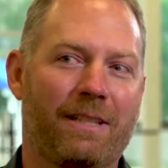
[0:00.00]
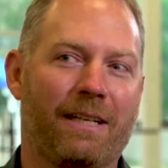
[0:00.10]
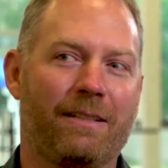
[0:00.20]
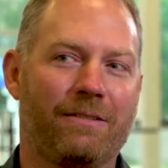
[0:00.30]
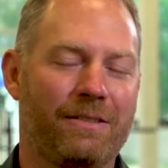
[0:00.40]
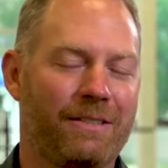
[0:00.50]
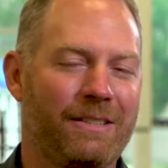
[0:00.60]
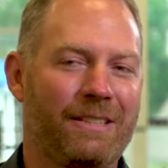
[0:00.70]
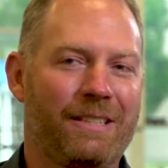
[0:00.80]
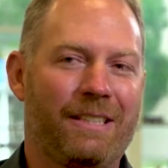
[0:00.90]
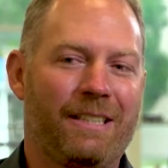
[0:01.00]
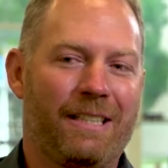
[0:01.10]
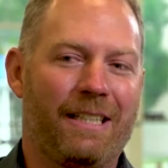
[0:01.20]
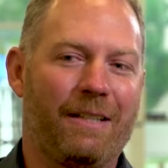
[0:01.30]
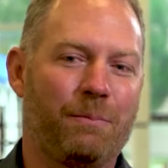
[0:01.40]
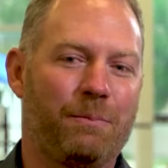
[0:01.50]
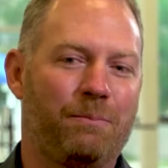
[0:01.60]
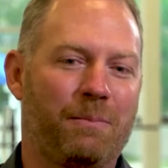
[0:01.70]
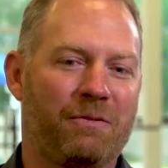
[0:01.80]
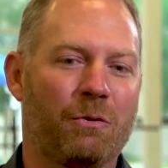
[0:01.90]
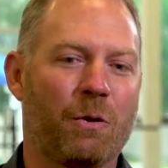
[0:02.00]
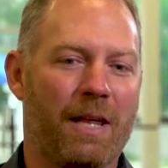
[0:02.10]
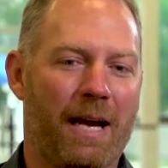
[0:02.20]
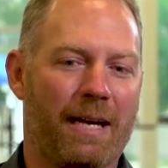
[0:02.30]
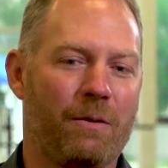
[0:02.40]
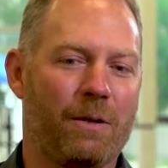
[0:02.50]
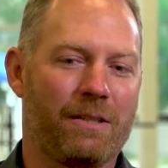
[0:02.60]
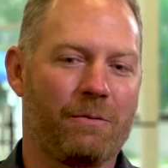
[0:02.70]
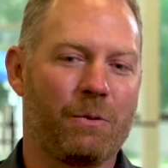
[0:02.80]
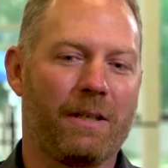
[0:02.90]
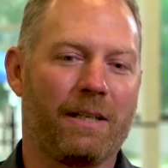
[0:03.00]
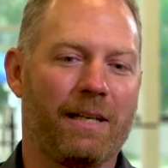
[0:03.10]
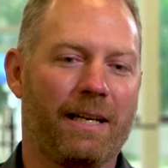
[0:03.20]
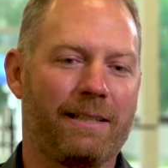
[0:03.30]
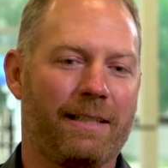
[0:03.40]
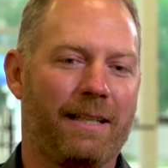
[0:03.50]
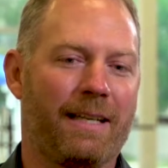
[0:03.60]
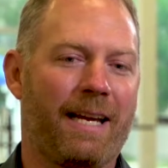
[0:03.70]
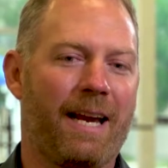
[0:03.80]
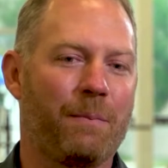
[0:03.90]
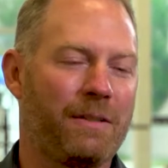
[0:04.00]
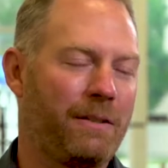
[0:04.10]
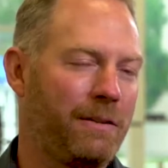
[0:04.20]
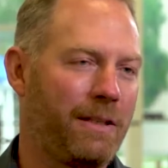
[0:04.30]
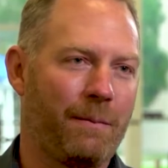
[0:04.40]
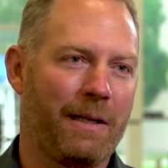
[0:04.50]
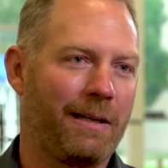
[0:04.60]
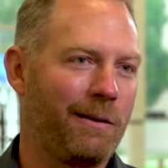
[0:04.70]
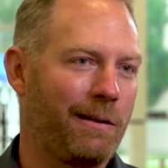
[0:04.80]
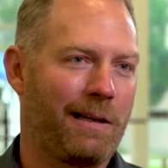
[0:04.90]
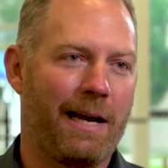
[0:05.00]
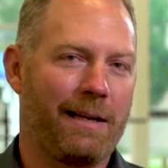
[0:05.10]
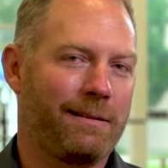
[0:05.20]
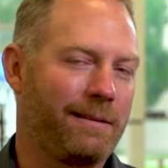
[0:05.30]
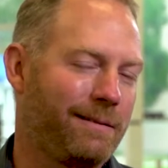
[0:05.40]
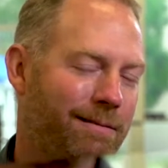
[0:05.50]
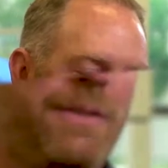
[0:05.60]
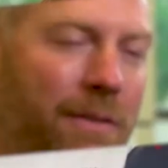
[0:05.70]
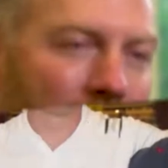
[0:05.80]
kind of, uh, before that, he wasn't really connected to the campus. He would come in and go to class and,